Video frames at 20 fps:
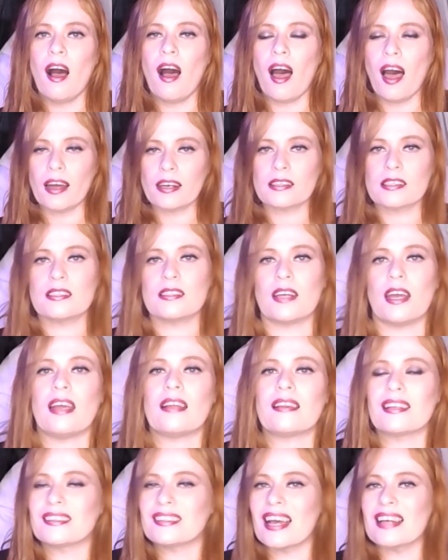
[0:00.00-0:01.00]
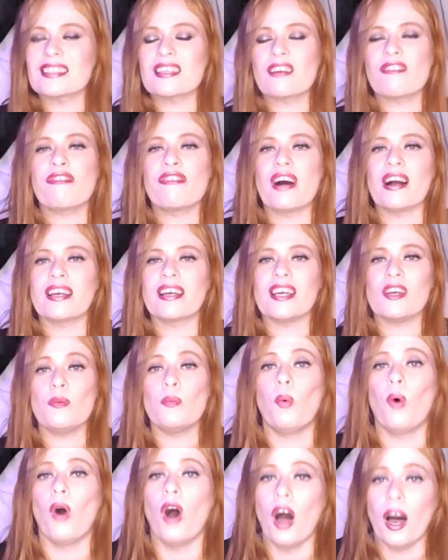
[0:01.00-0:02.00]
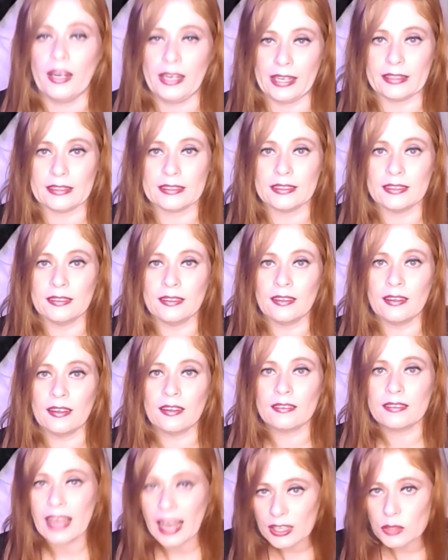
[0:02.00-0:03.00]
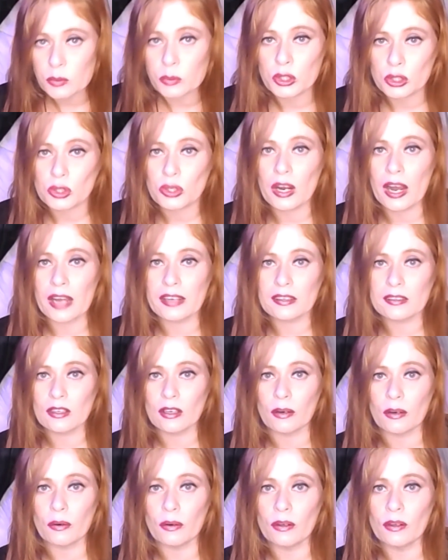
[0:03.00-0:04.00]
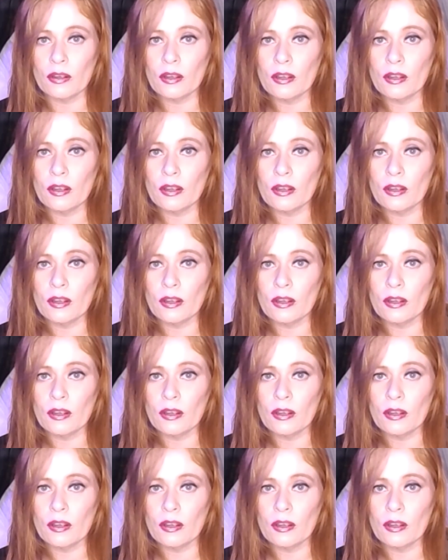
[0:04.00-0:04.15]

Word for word: on a state that doesn't fucking want it. That's what you're trying to do.